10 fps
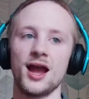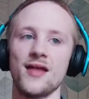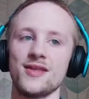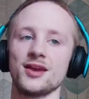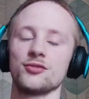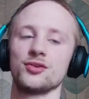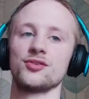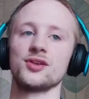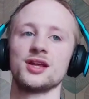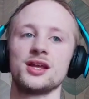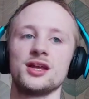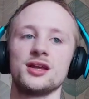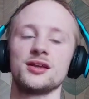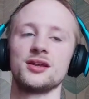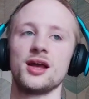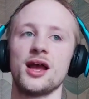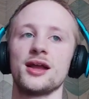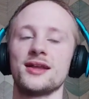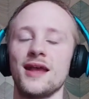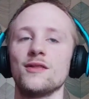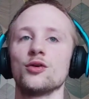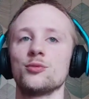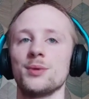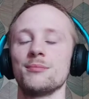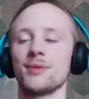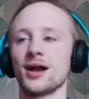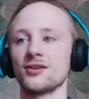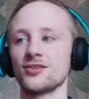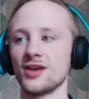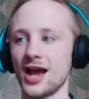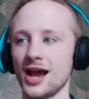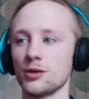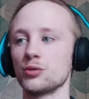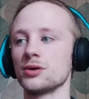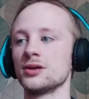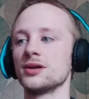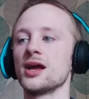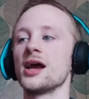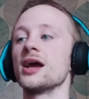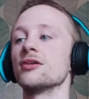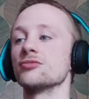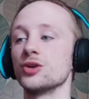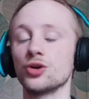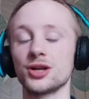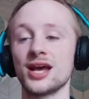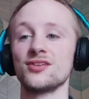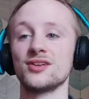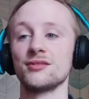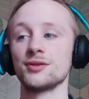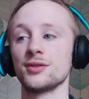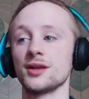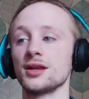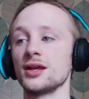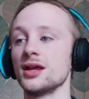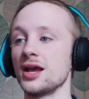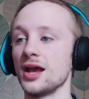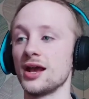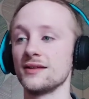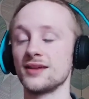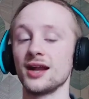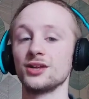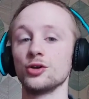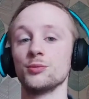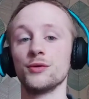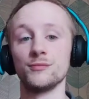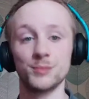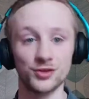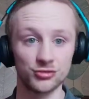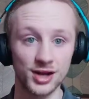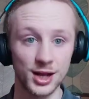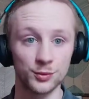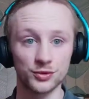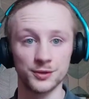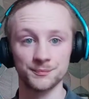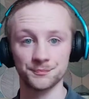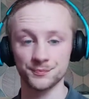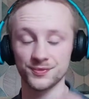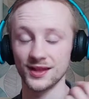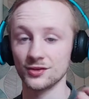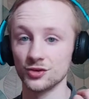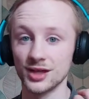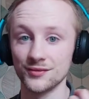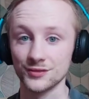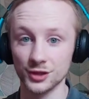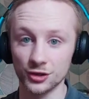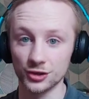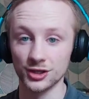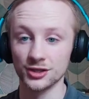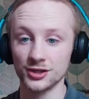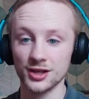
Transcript: and then obviously getting those bin bags out, reorganizing everything, tidying up, moving bits around. That took even longer.